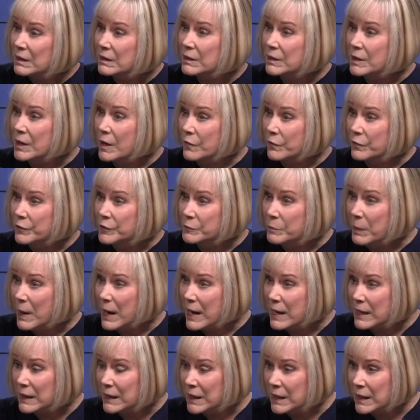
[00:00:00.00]
governed
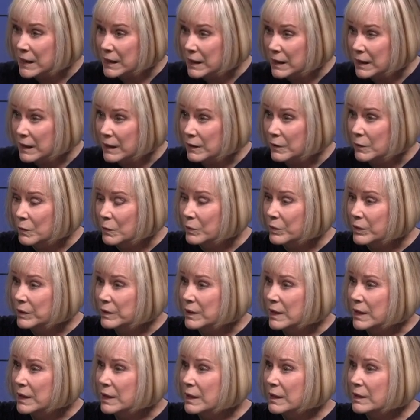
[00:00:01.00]
by a king
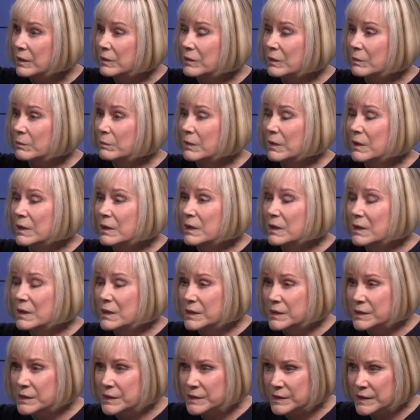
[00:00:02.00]
with kingdom
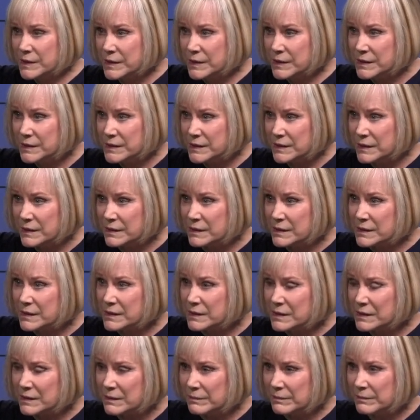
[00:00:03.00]

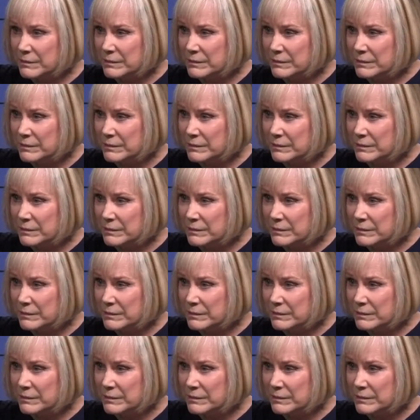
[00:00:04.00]
citizens.